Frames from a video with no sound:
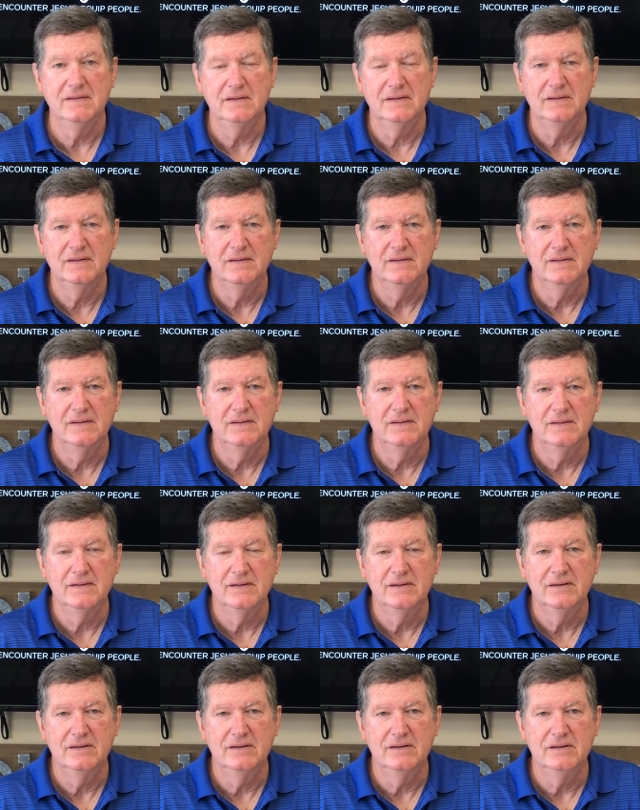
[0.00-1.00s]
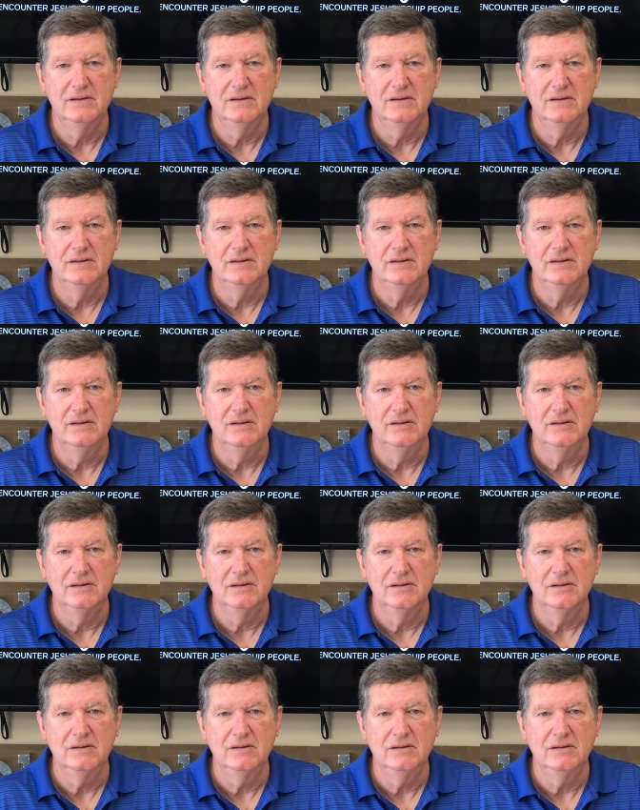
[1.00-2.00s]

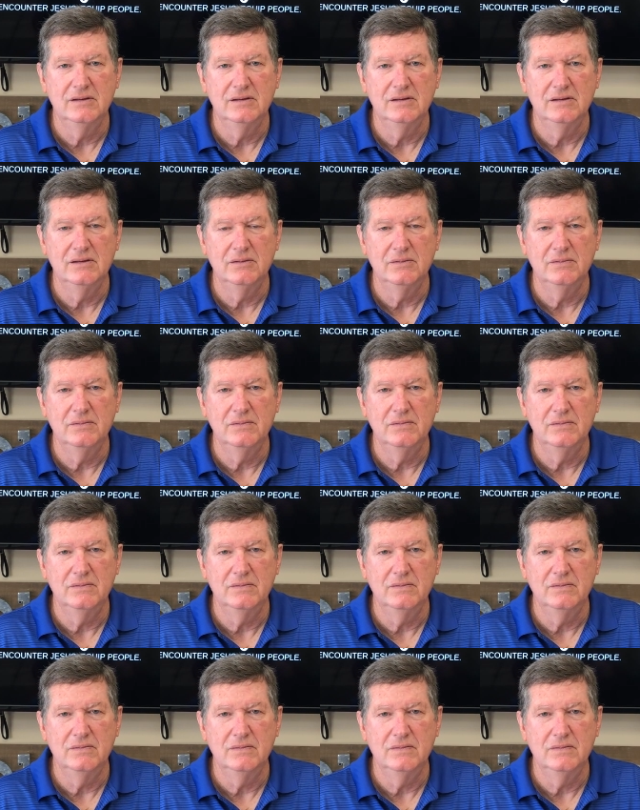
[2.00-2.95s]
(no one is talking)